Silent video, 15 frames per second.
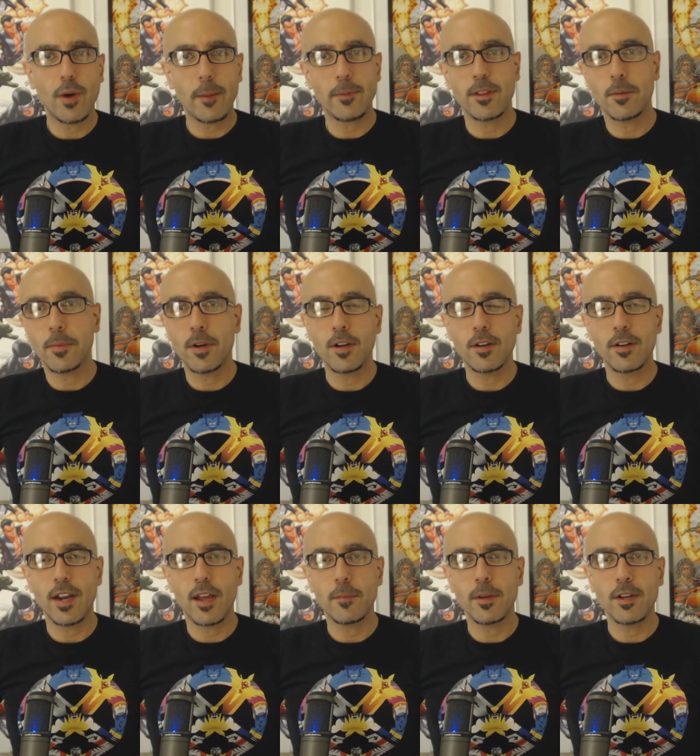Remy LeBeau,
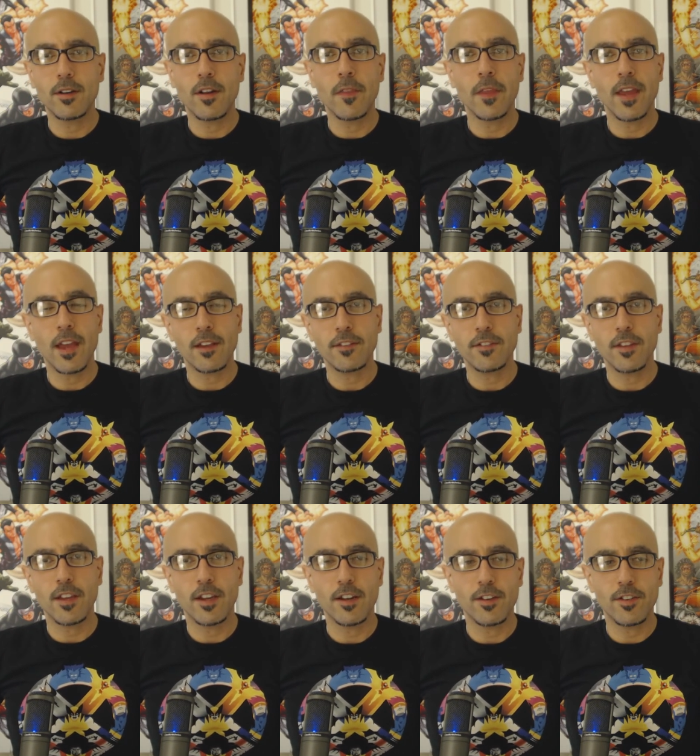and I'm here in the X
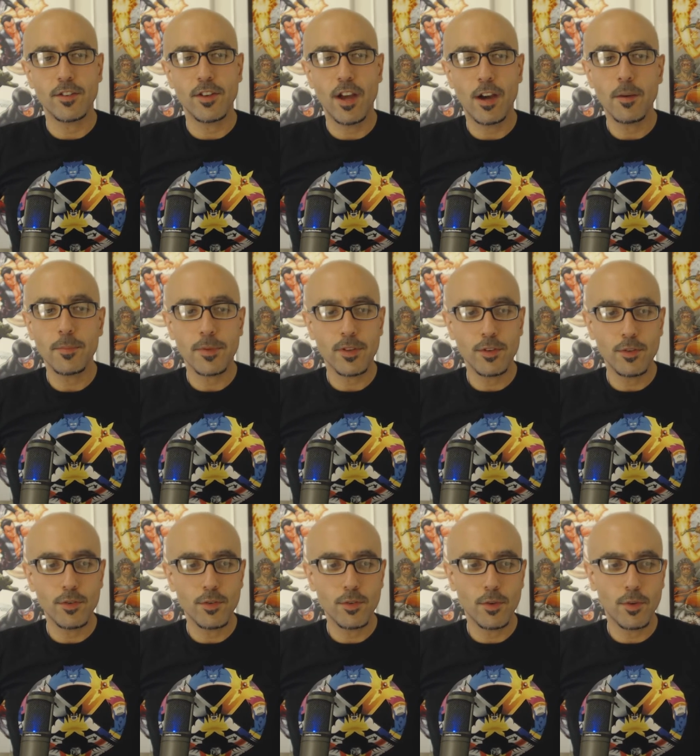Lair to help
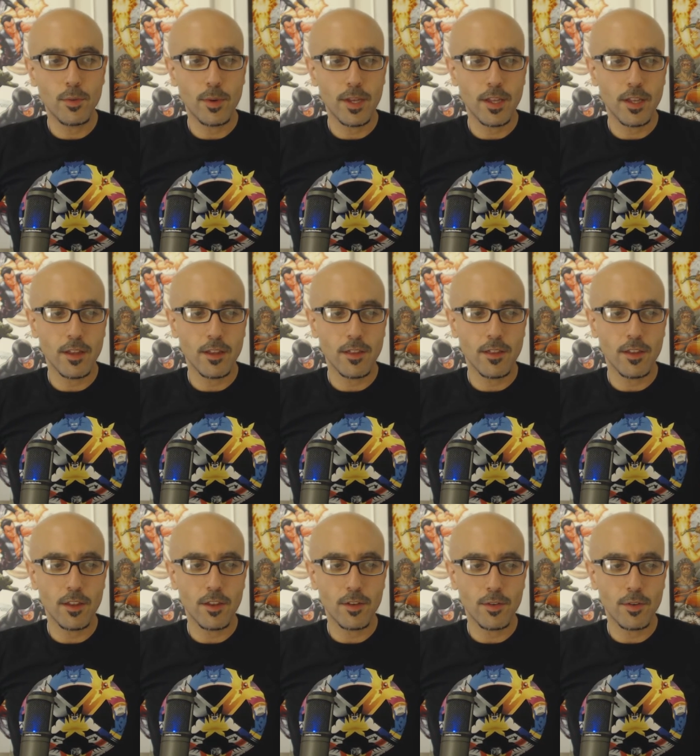you with
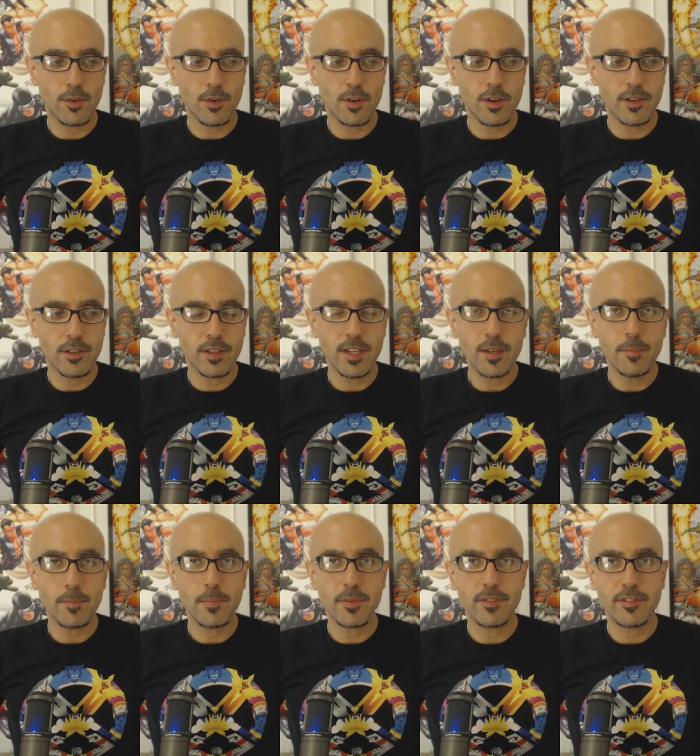your
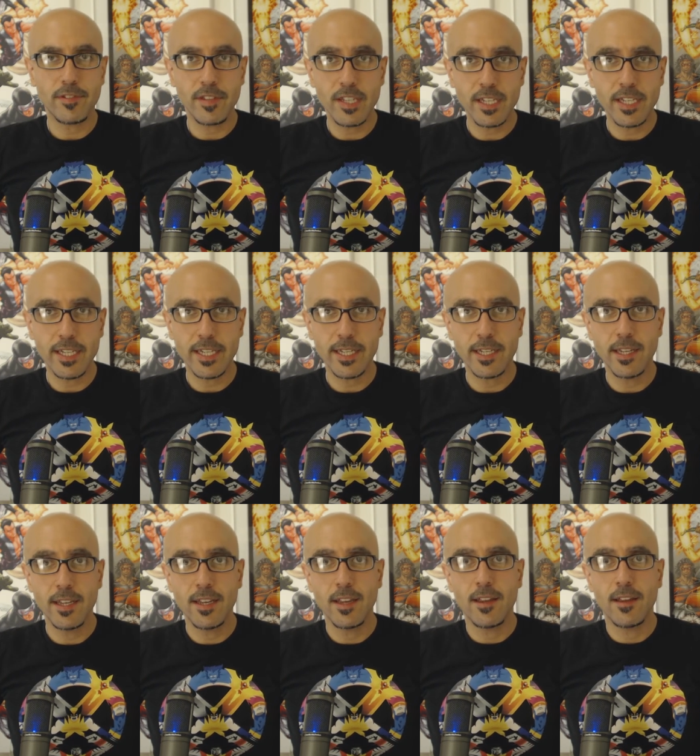deep-seated,